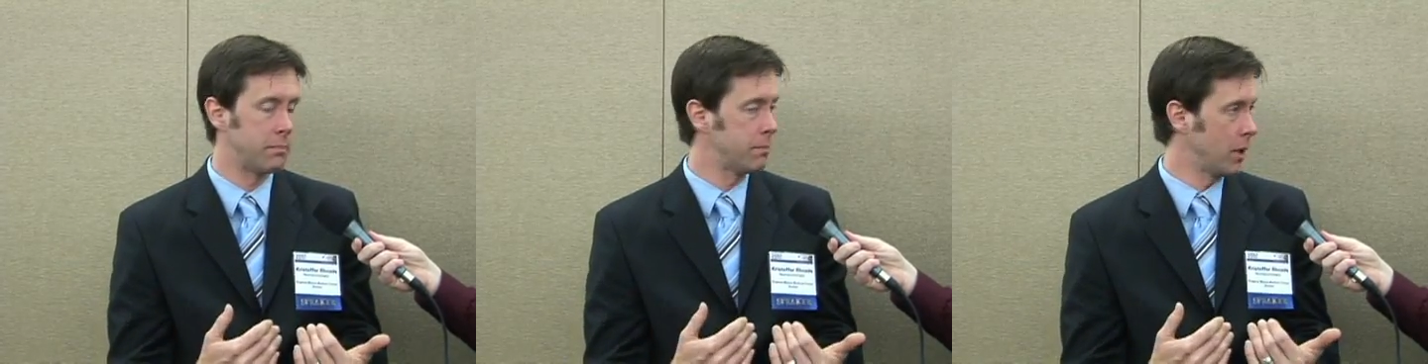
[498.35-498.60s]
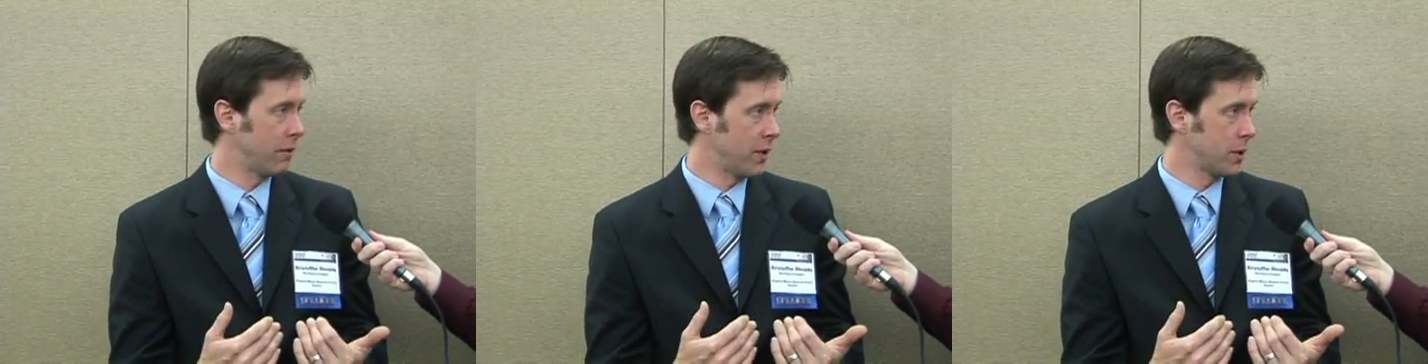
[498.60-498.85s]

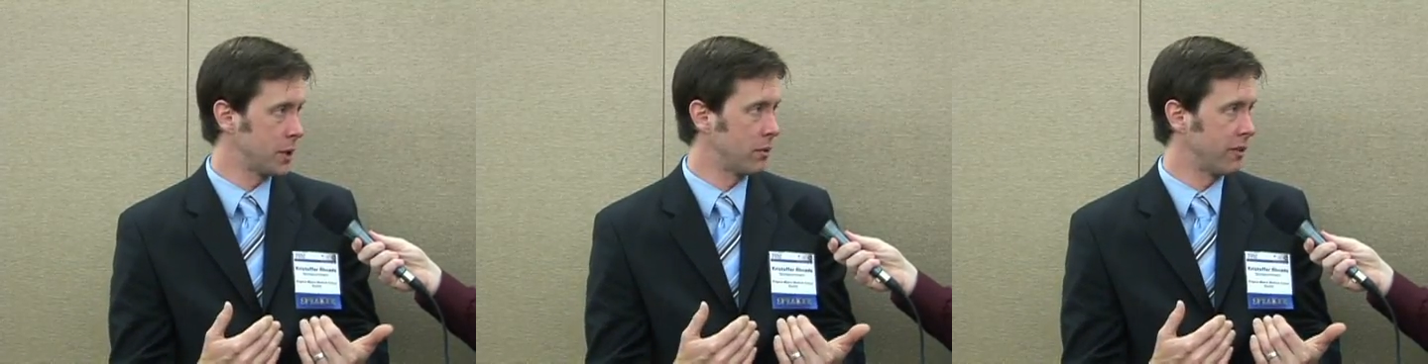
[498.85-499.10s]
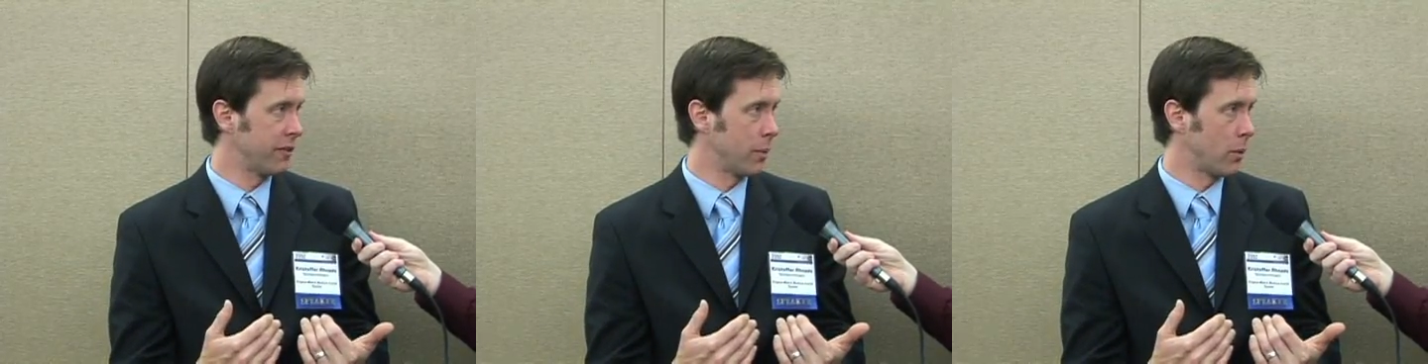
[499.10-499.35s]
you know, folks
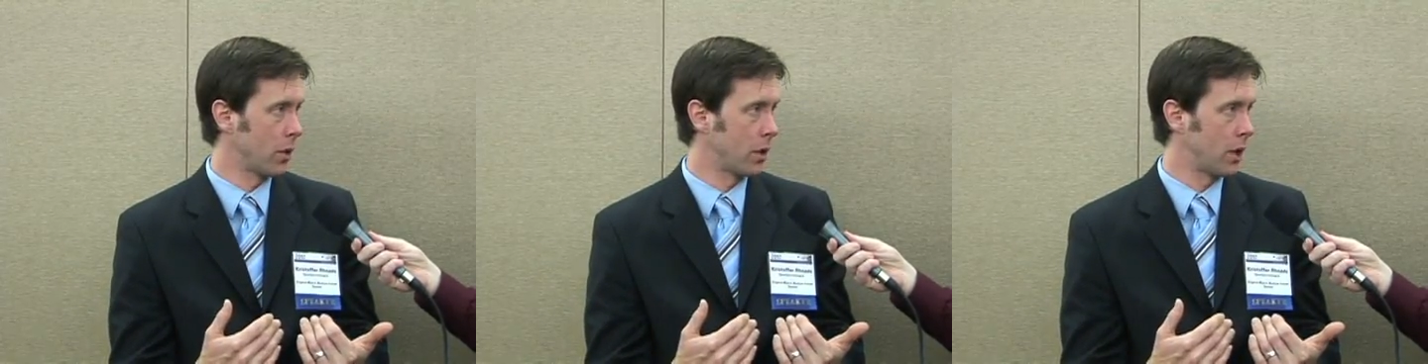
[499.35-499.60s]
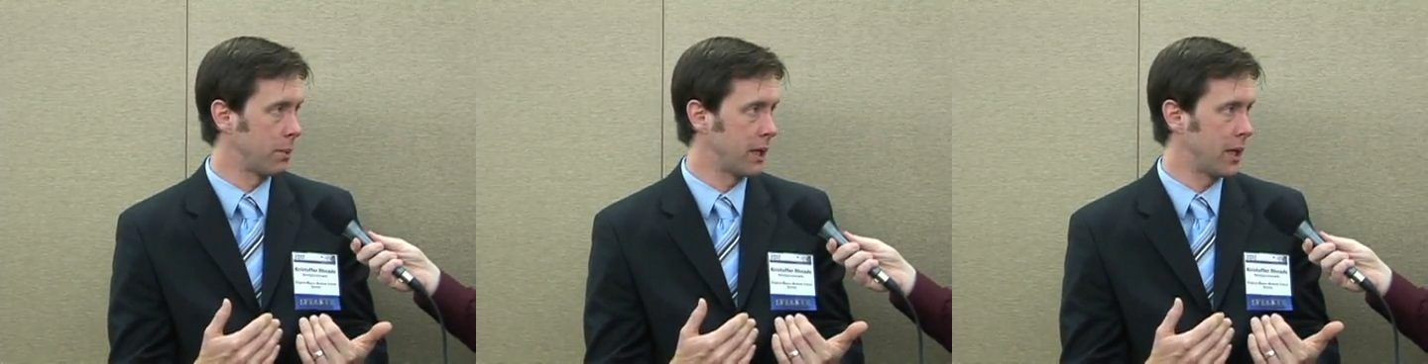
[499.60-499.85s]
over for more
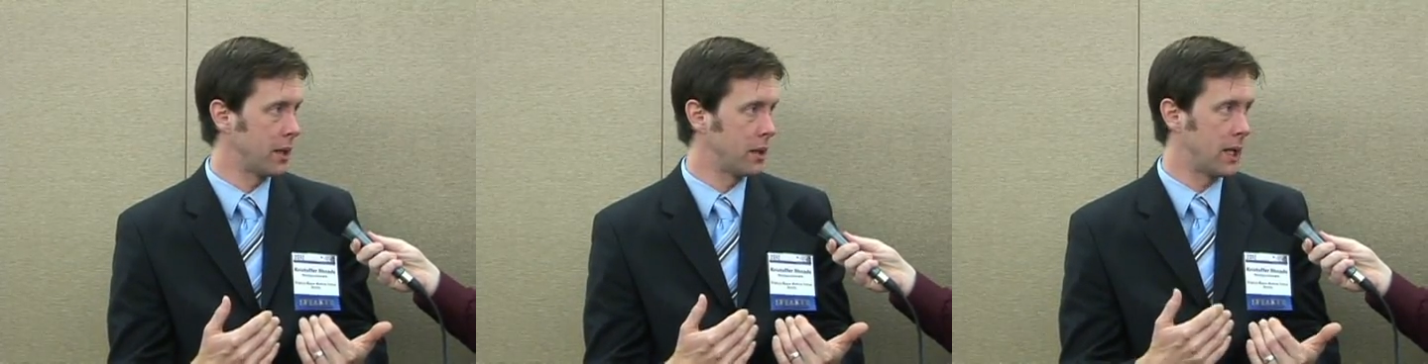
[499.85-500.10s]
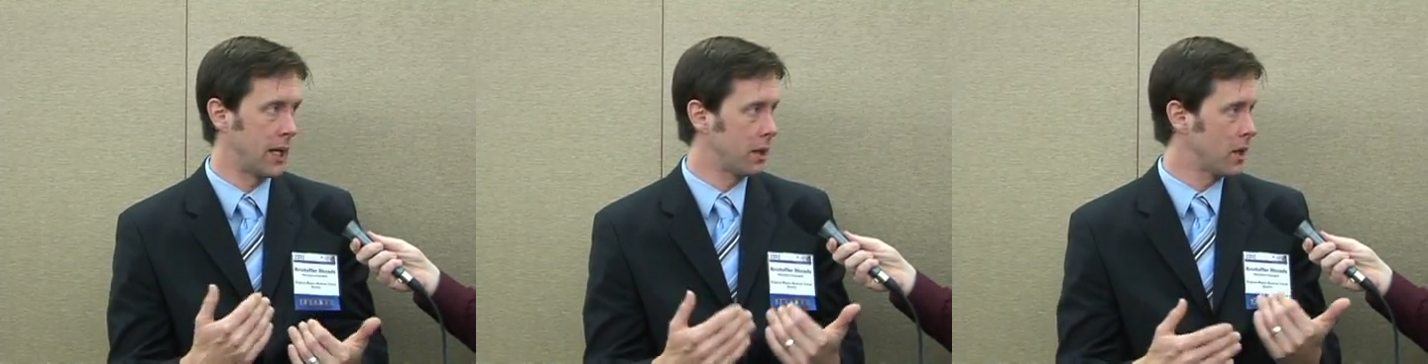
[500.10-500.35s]

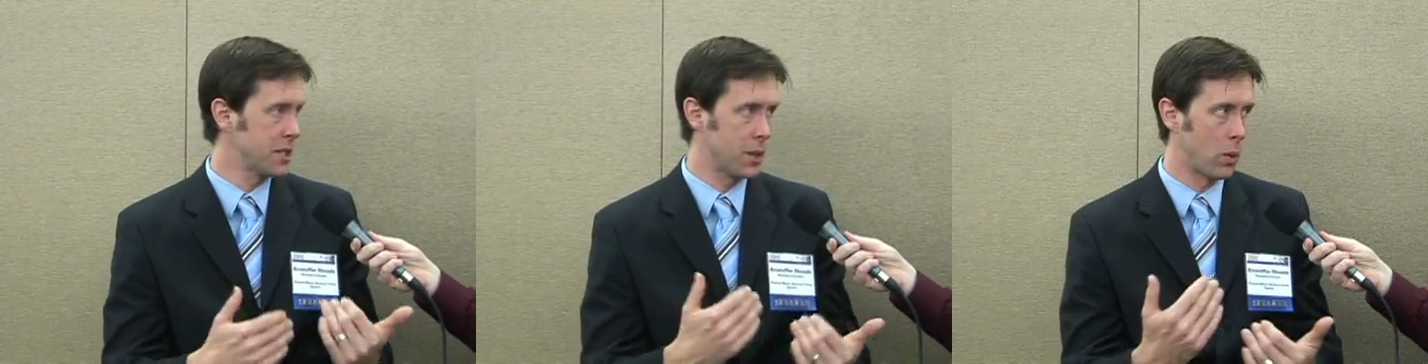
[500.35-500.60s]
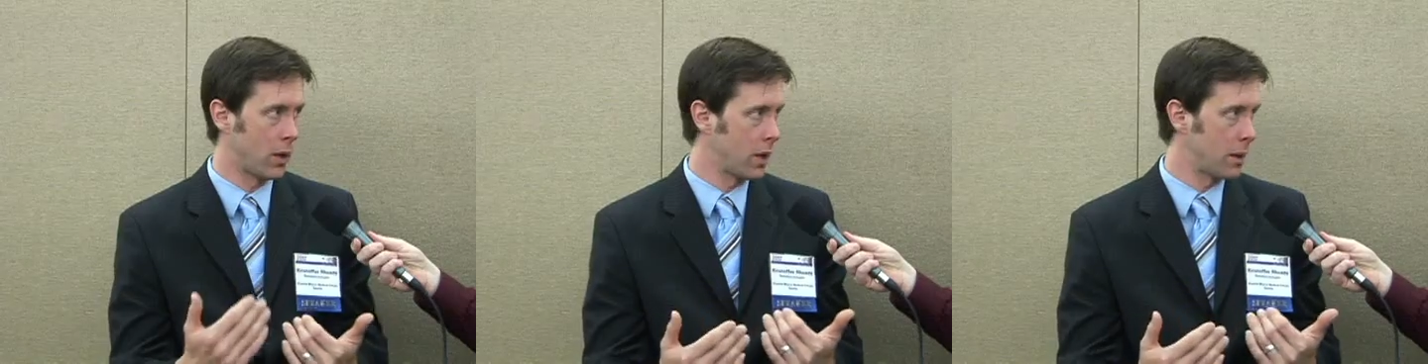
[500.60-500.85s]
complicated
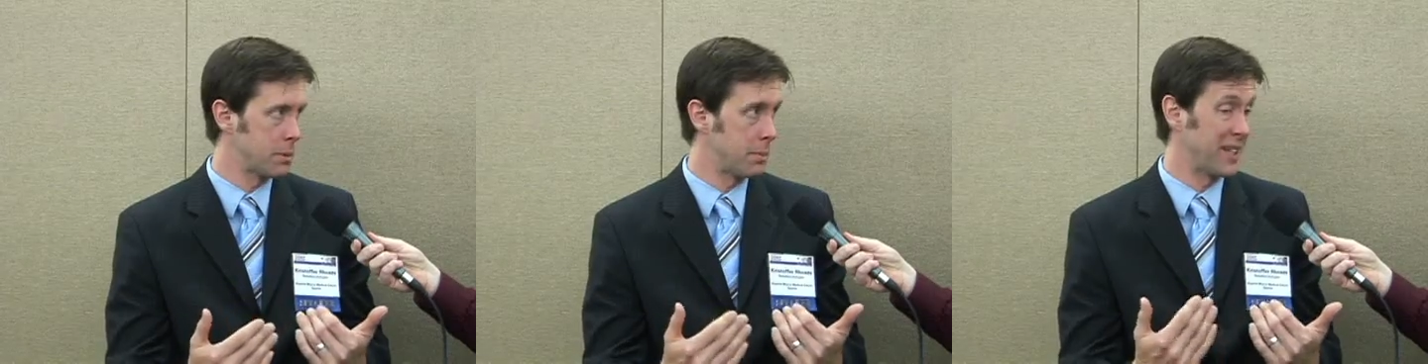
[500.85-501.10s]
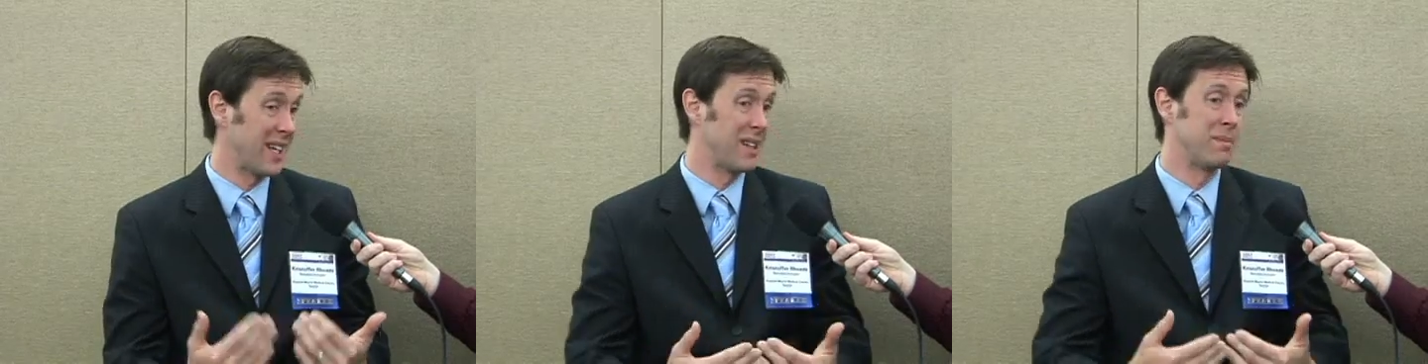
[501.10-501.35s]
diagnostic workups,
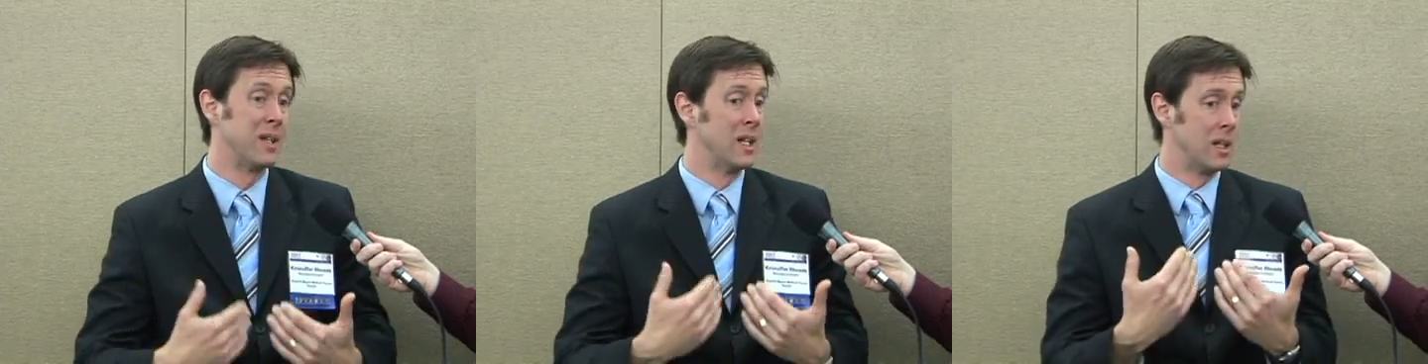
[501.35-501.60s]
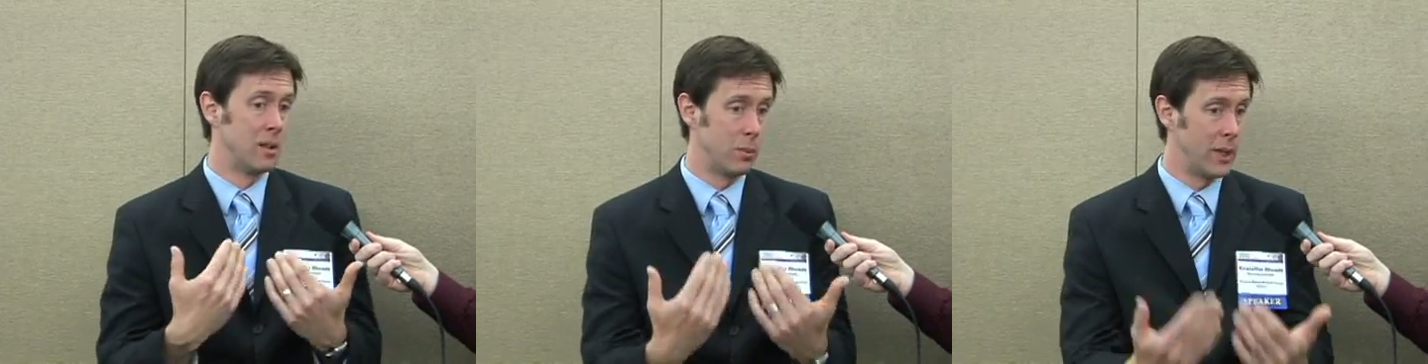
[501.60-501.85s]
but then
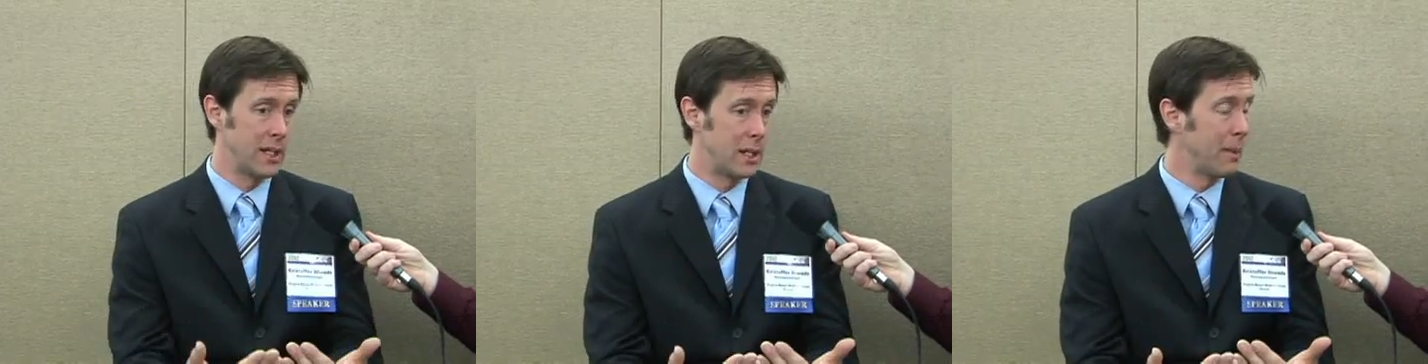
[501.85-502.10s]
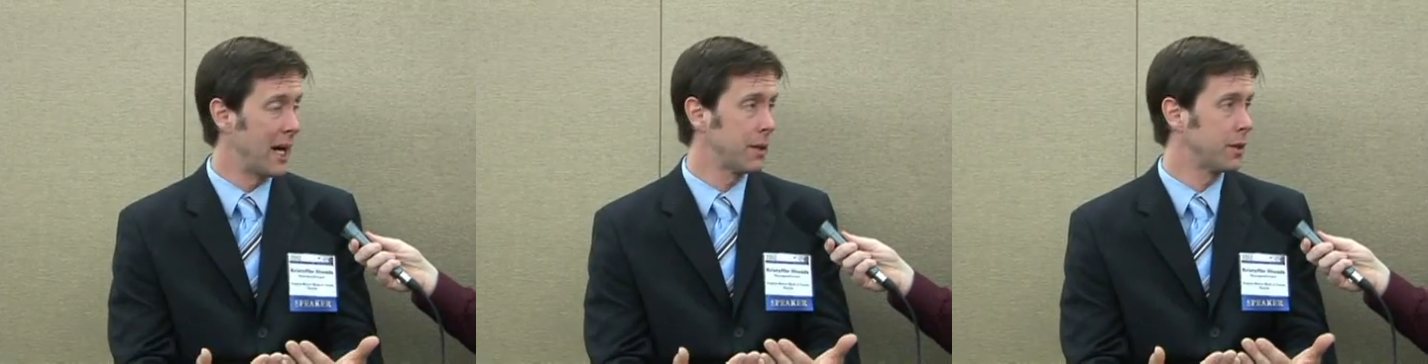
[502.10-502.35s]
get
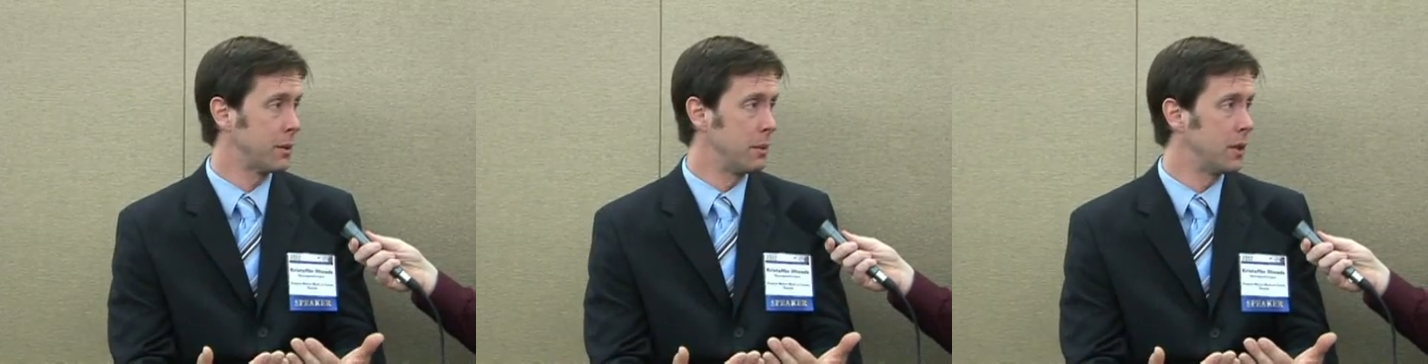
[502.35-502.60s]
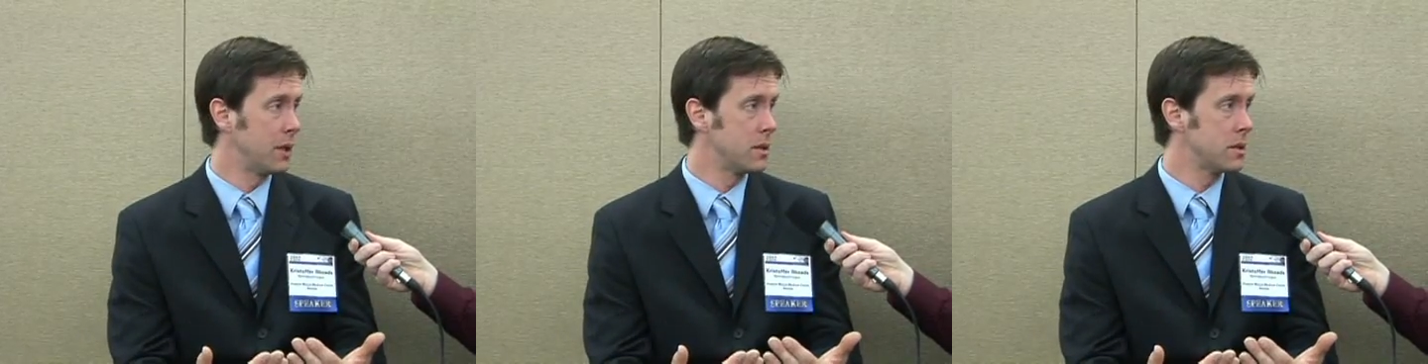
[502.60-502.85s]
them back in their
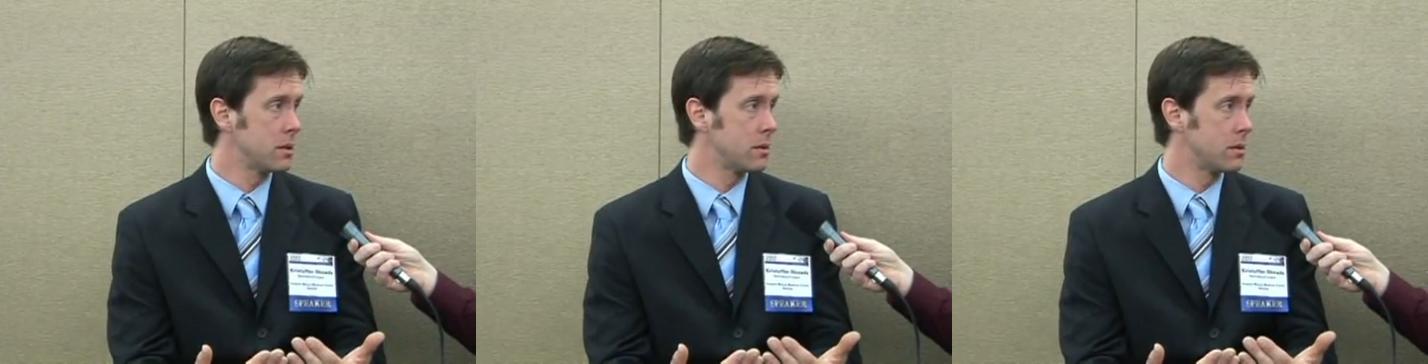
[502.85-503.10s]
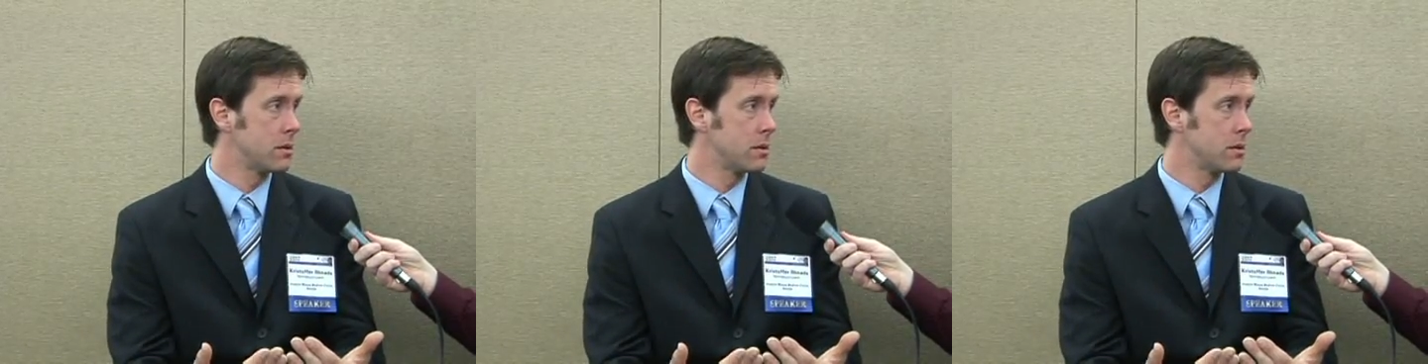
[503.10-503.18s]
communities.